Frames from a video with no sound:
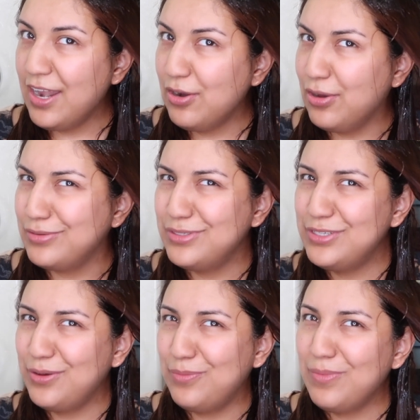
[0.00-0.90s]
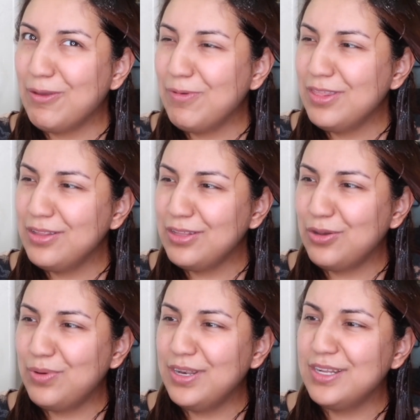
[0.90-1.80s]
I don't know, so maybe the
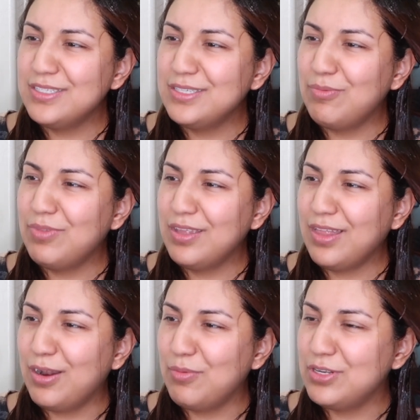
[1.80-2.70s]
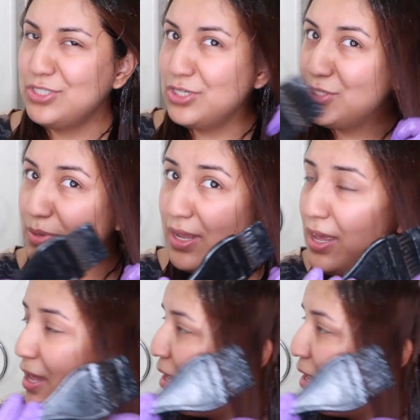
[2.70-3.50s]
liquid is something that I'm gonna start doing.